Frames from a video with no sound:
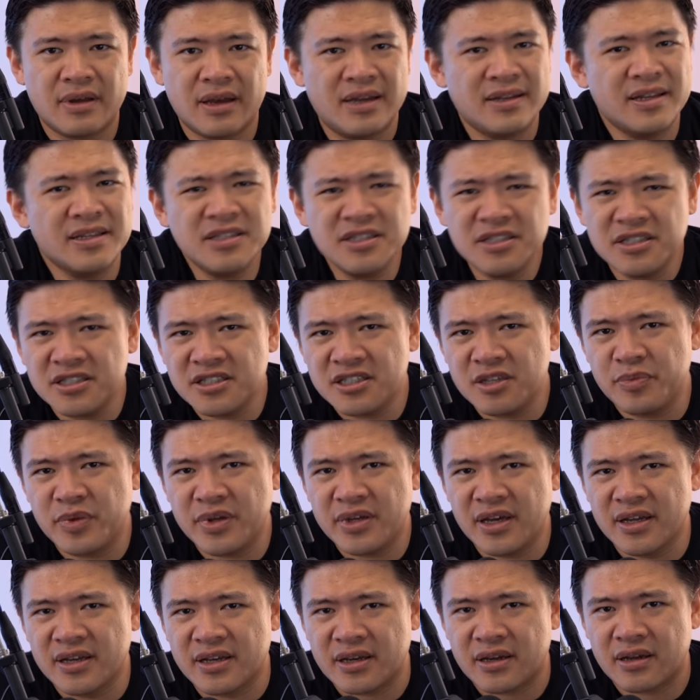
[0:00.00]
And this is just the
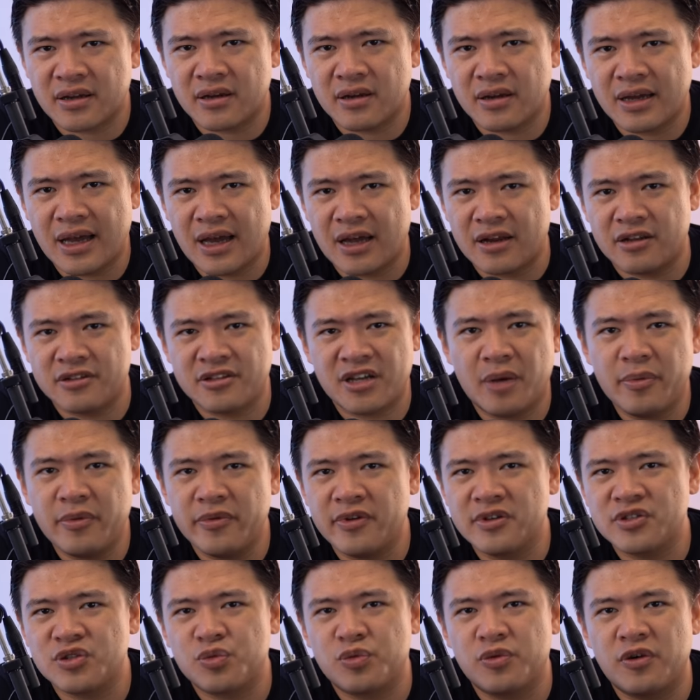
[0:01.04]
beginning. And on top of
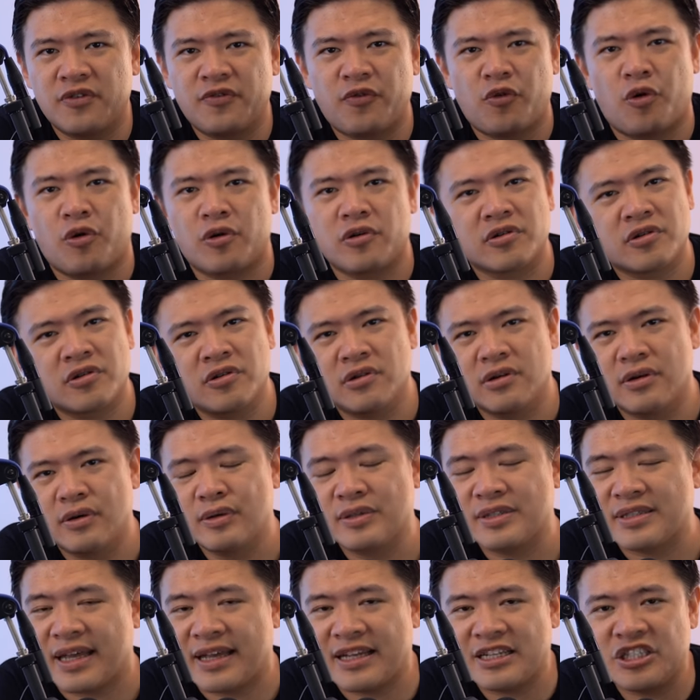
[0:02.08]
this, with
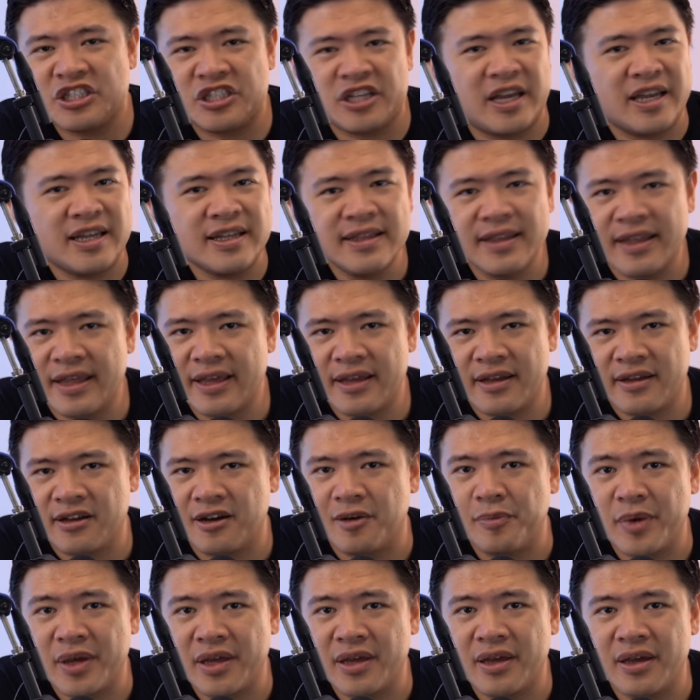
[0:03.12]
oracles like Chainlink
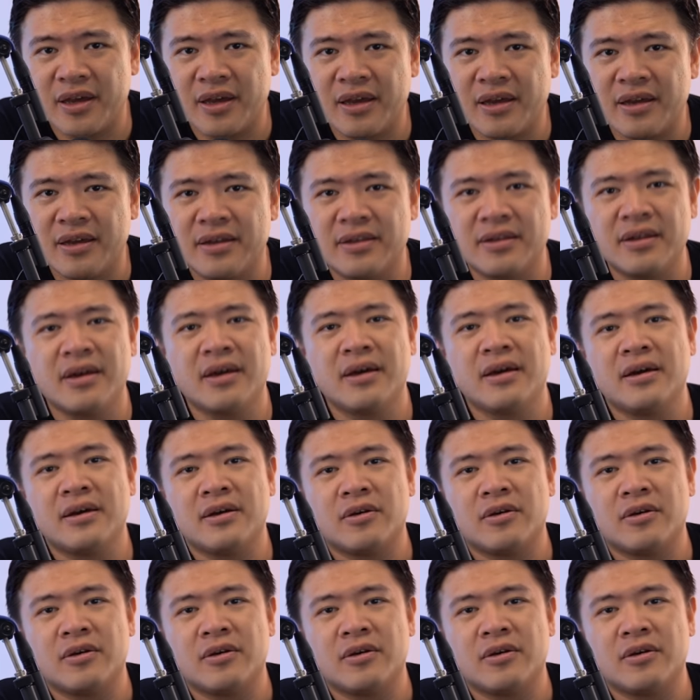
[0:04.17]
coming in,